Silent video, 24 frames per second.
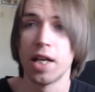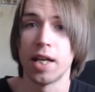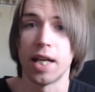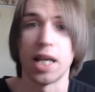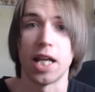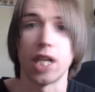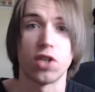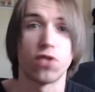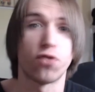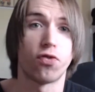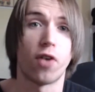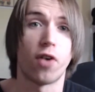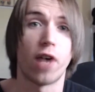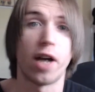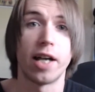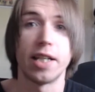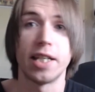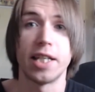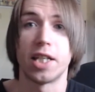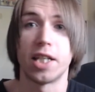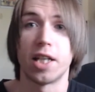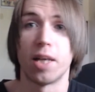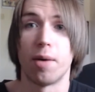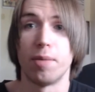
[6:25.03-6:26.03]
and it's
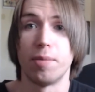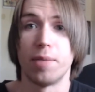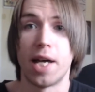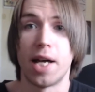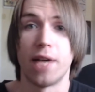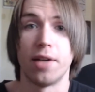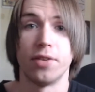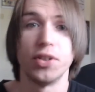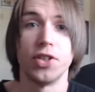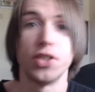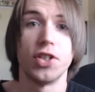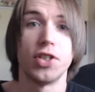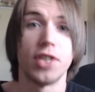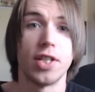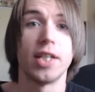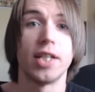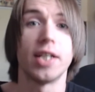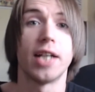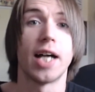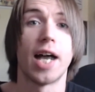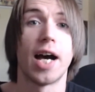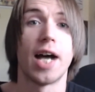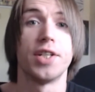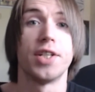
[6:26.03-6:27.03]
finally coming out. This is it,
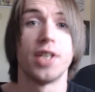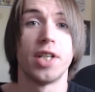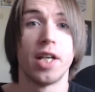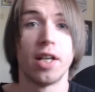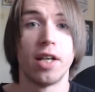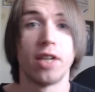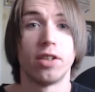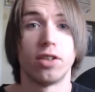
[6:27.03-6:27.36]
guys.